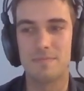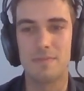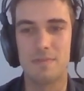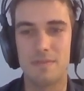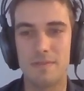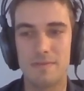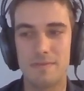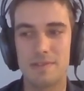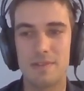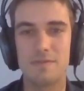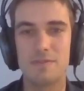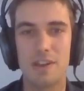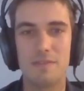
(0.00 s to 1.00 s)
a
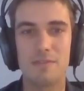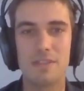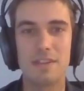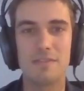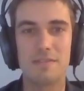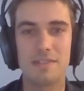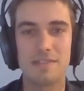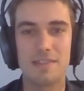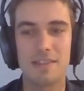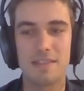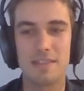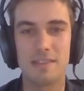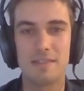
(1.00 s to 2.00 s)
sort of general interest
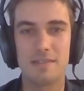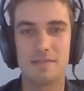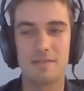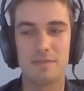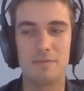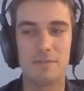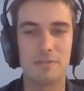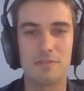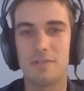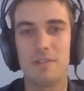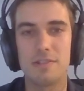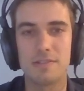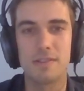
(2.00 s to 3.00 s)
in a real
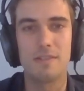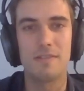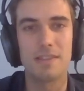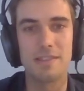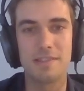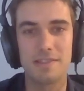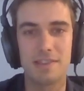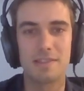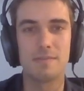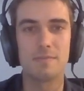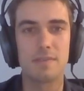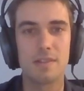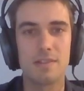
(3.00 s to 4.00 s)
curiosity around the
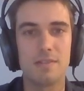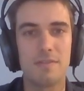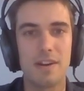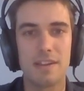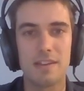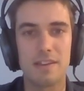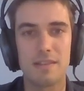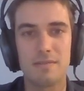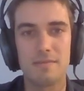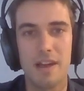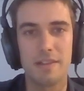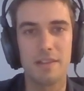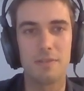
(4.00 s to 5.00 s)
systems that you're running and
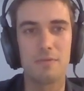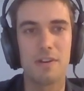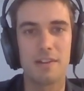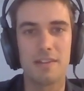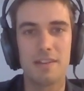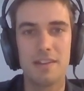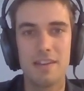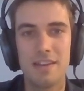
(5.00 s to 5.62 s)
how they work.